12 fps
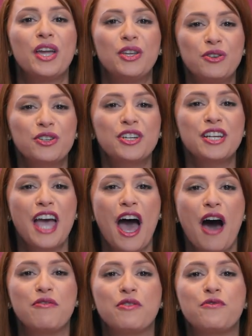You're gonna
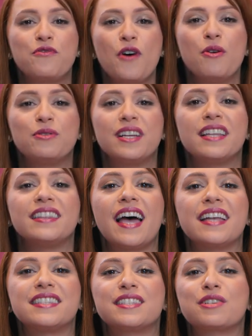have a phone
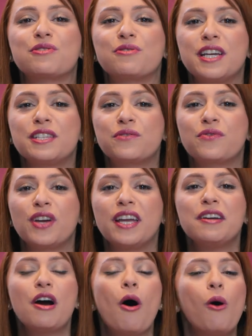that's crease-free,